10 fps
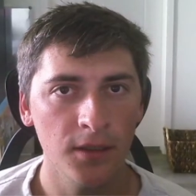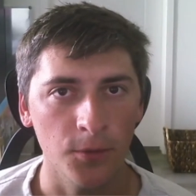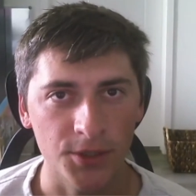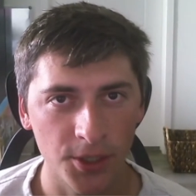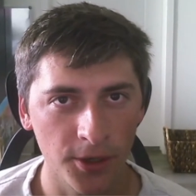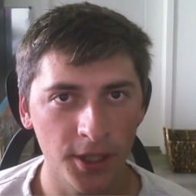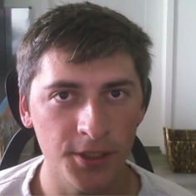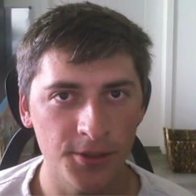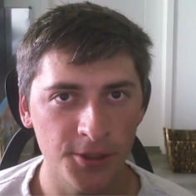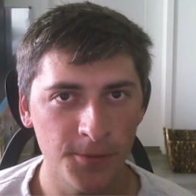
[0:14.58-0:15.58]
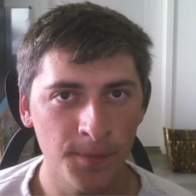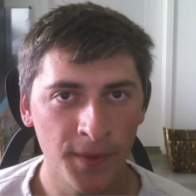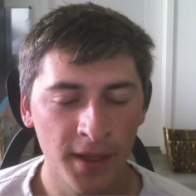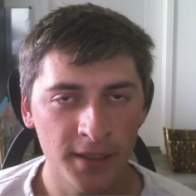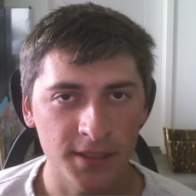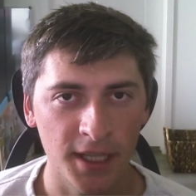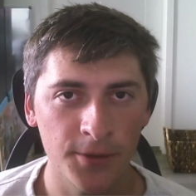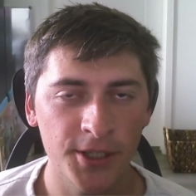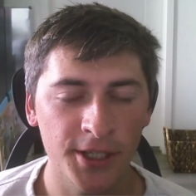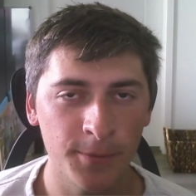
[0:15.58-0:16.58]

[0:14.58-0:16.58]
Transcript: What's going on, YouTube? Today we're going to